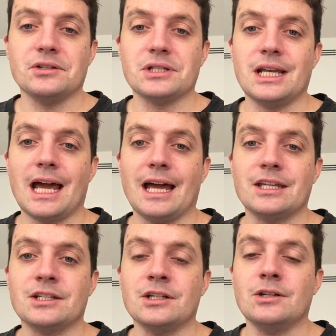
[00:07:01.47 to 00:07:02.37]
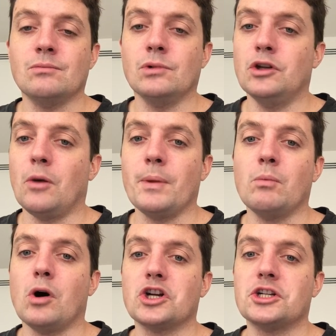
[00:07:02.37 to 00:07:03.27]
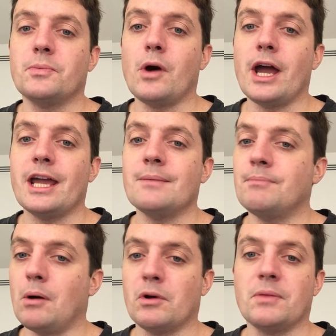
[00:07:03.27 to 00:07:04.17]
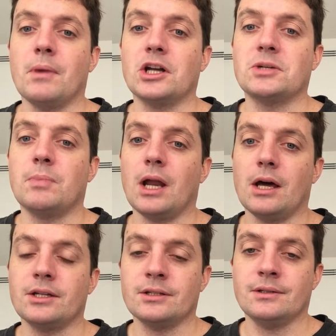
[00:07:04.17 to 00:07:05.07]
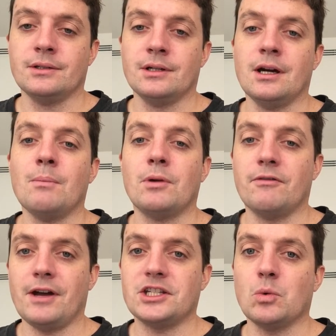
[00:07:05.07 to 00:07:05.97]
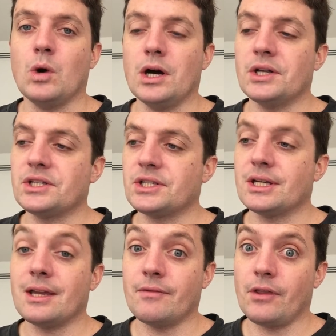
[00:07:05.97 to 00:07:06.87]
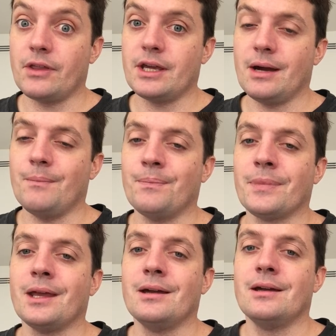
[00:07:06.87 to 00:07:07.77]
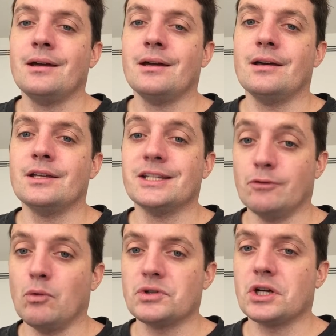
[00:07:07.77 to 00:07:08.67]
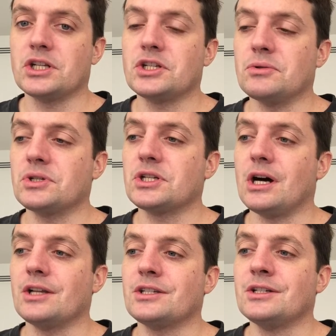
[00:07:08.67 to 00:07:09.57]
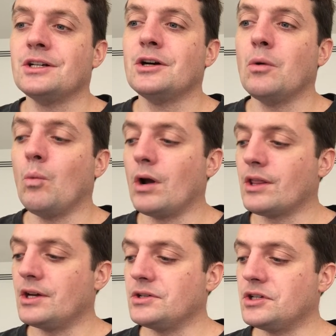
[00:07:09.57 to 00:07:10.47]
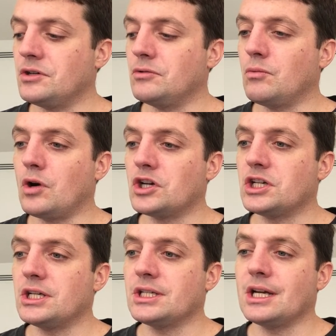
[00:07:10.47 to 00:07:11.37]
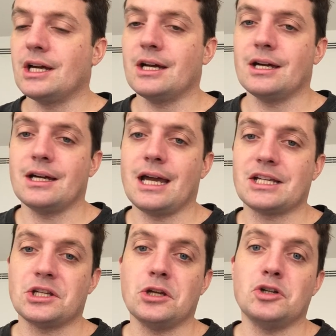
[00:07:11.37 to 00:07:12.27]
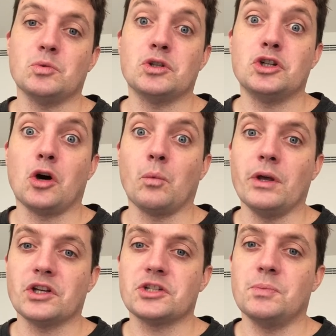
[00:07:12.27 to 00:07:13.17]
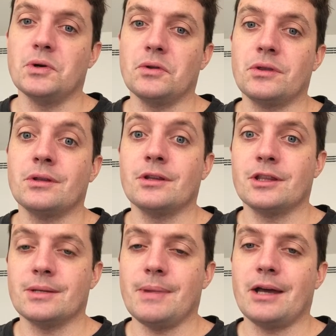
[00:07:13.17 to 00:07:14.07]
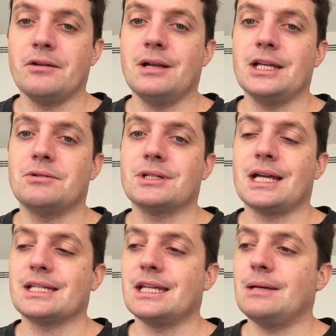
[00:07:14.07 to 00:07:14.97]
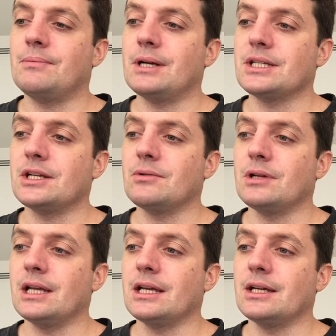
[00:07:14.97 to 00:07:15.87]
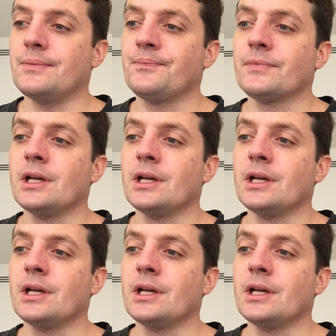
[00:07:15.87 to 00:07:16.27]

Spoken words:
guilty land will not be washed away, but with much blood." Prophetic words, given that the Civil War was going to soon start. One of those who'd watched his execution was John Wilkes Booth, the man who later assassinated President Lincoln.